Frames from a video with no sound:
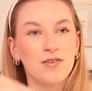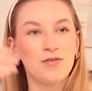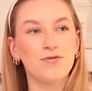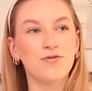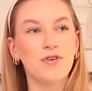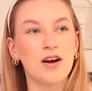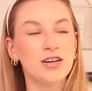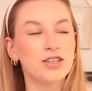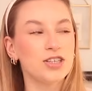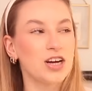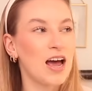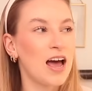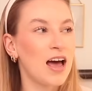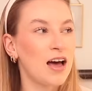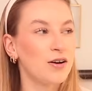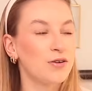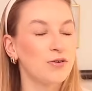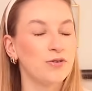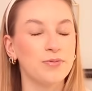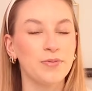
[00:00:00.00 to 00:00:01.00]
fresh
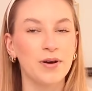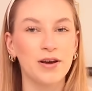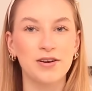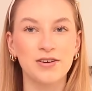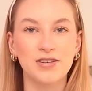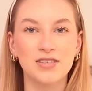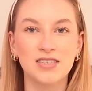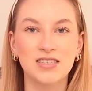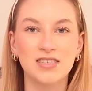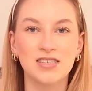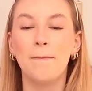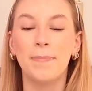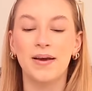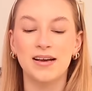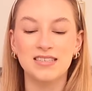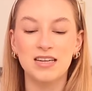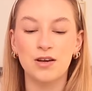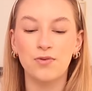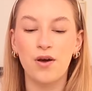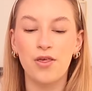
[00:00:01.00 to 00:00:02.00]
air almost,
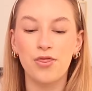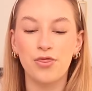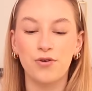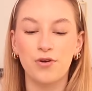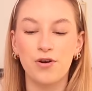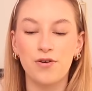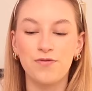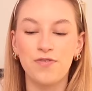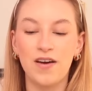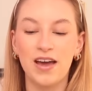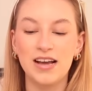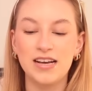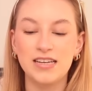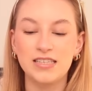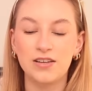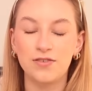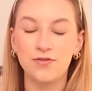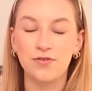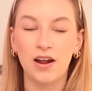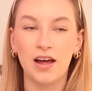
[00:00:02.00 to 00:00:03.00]
because I went through a
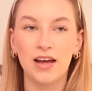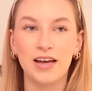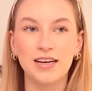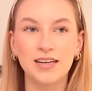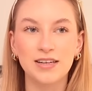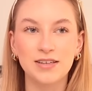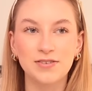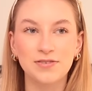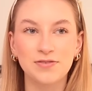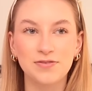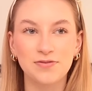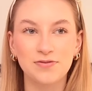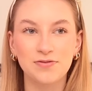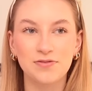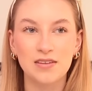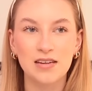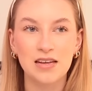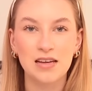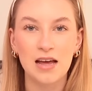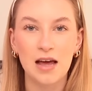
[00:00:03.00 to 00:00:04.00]
phase of like
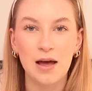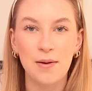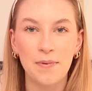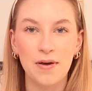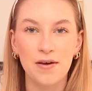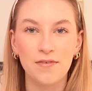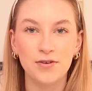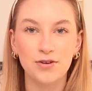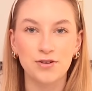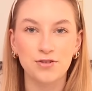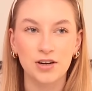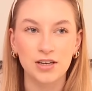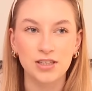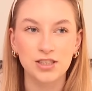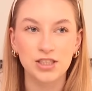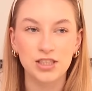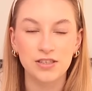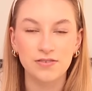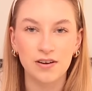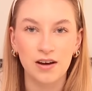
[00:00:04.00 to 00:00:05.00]
a bit of a
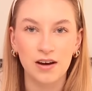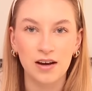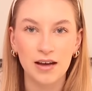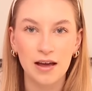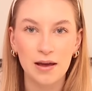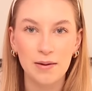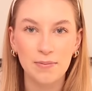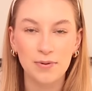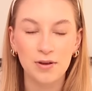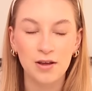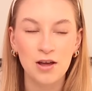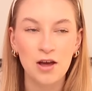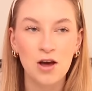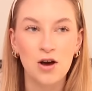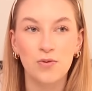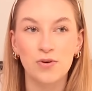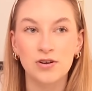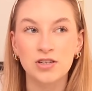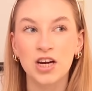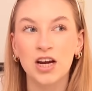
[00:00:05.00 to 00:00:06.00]
grungy vibe,
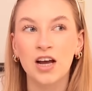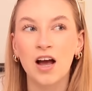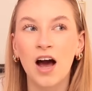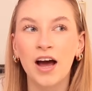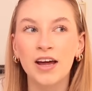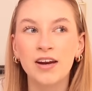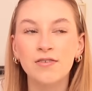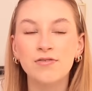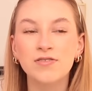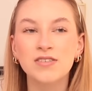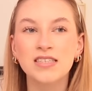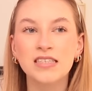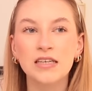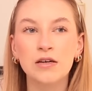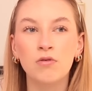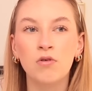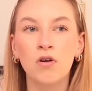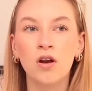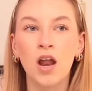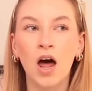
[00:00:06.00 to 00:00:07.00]
which I kind of
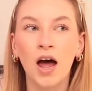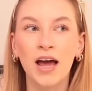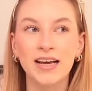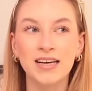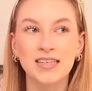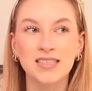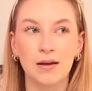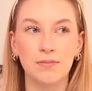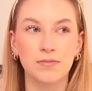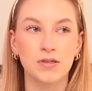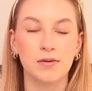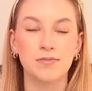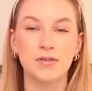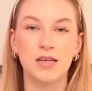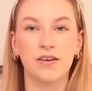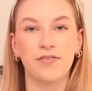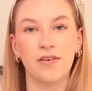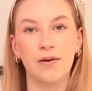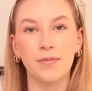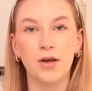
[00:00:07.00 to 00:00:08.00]
still like sometimes.
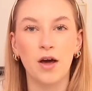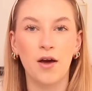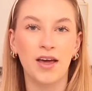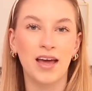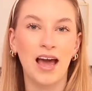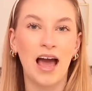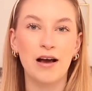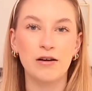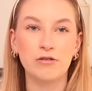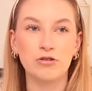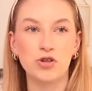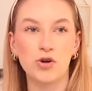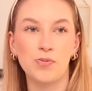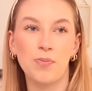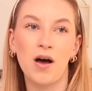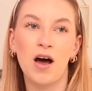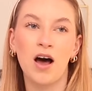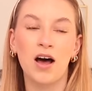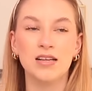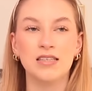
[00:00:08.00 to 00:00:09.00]
Like if I'm going out to a
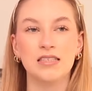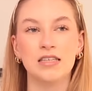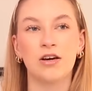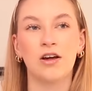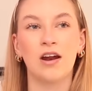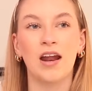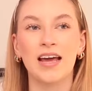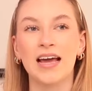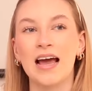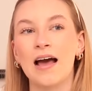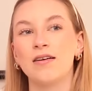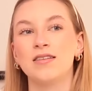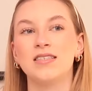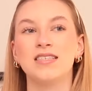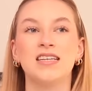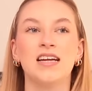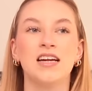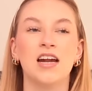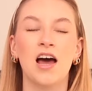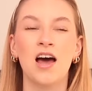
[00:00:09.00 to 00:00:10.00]
party or like out to
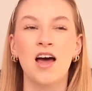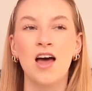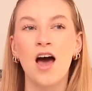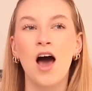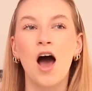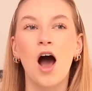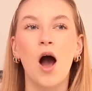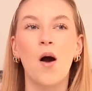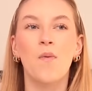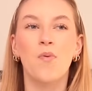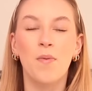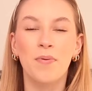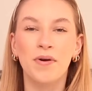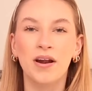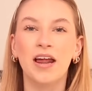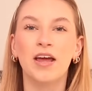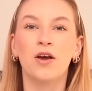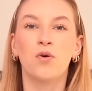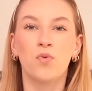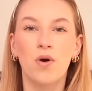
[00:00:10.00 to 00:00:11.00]
dinner, I'll probably
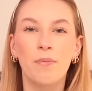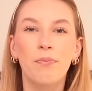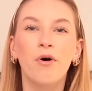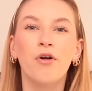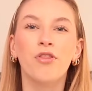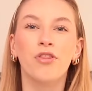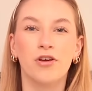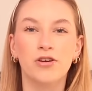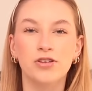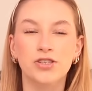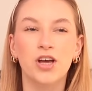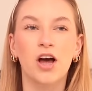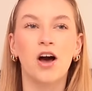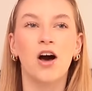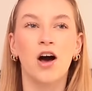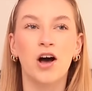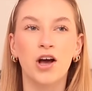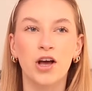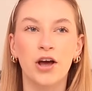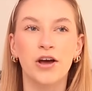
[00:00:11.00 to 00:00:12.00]
like whip on those
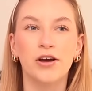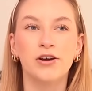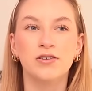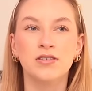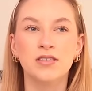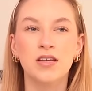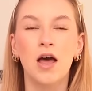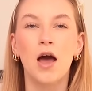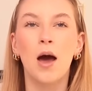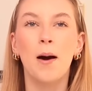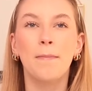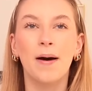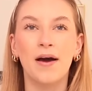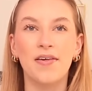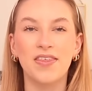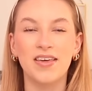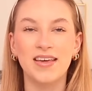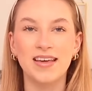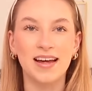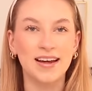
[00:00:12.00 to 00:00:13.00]
cargos. But I
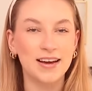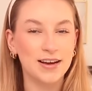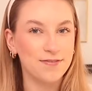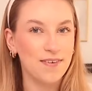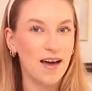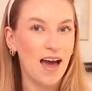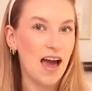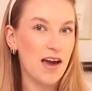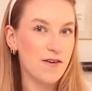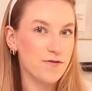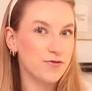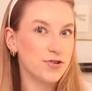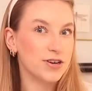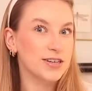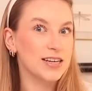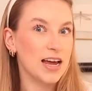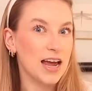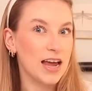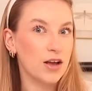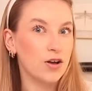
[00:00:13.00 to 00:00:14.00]
think like for
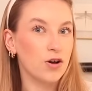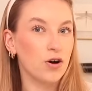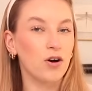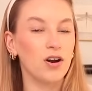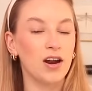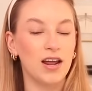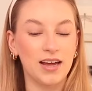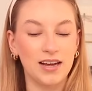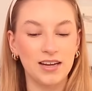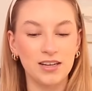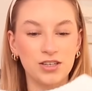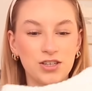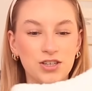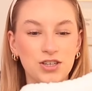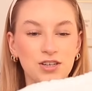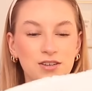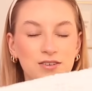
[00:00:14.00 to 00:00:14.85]
everyday college,